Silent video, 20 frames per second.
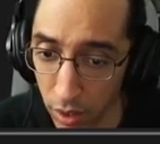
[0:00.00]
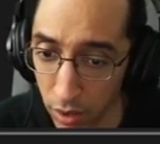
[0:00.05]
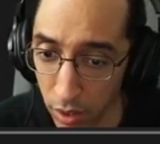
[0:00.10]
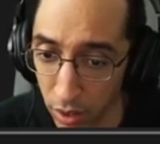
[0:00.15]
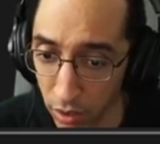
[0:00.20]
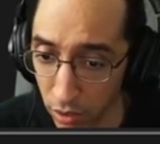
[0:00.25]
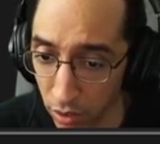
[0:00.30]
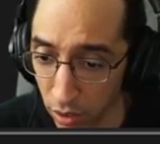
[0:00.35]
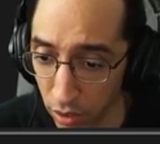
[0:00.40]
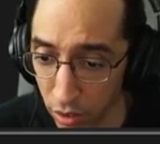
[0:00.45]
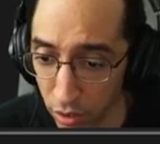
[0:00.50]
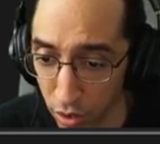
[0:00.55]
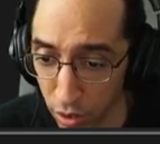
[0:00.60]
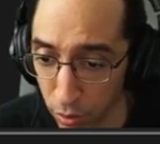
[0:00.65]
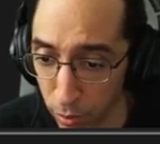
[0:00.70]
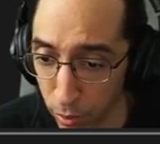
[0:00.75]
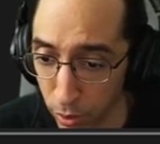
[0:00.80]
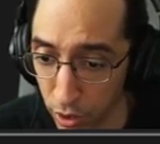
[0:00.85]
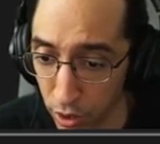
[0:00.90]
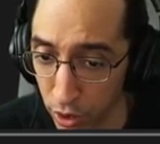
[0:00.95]
This is
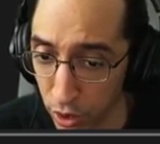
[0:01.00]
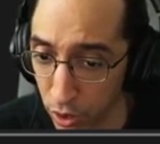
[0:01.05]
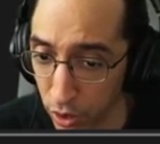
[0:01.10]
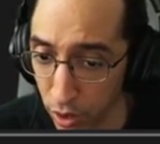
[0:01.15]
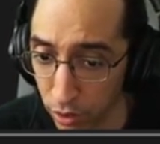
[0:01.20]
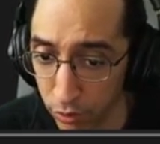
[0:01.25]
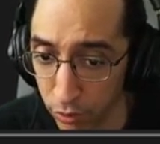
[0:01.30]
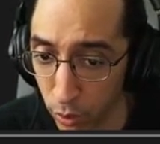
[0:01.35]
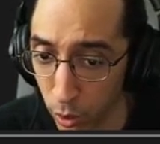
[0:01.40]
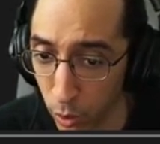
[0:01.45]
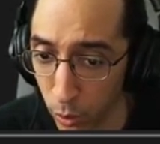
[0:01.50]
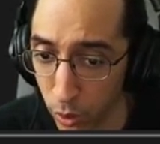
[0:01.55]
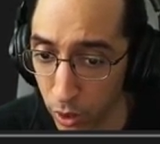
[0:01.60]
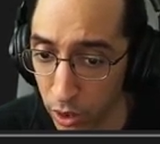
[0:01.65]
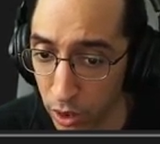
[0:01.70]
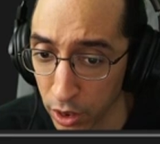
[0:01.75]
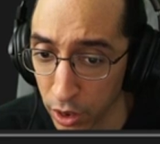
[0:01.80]
just pretty straightforward.